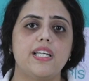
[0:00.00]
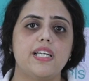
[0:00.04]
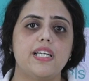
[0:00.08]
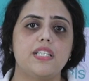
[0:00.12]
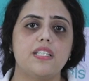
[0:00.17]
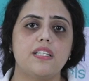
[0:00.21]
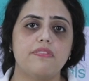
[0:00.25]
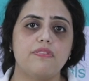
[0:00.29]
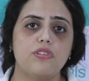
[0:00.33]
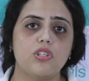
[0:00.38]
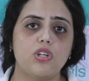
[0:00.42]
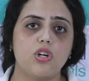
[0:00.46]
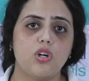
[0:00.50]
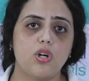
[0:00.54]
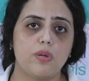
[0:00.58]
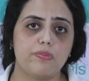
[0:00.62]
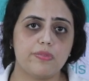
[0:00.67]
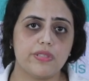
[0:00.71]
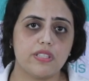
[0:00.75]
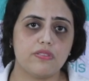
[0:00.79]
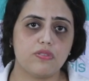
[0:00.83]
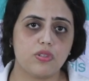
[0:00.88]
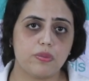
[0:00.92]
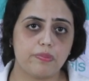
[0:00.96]
that if you're
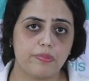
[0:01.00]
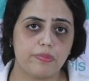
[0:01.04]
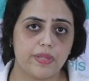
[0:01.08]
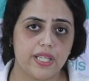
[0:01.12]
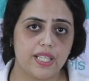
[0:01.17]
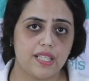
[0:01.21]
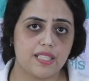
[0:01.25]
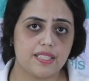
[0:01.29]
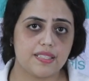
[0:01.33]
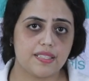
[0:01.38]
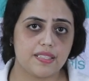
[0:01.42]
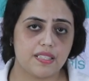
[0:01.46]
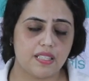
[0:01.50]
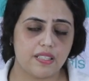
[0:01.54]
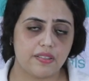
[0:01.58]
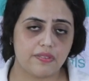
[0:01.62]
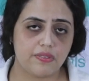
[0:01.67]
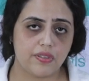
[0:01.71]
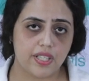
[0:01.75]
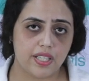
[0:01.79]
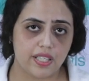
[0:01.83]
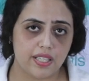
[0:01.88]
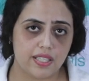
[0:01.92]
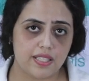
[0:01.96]
opting for painless
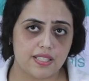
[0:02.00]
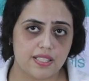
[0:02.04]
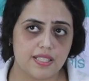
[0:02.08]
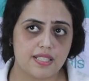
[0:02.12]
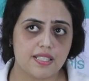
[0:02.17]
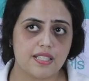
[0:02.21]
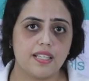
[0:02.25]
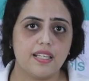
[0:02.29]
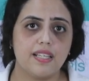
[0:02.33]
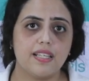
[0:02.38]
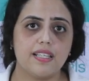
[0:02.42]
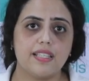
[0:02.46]
delivery, is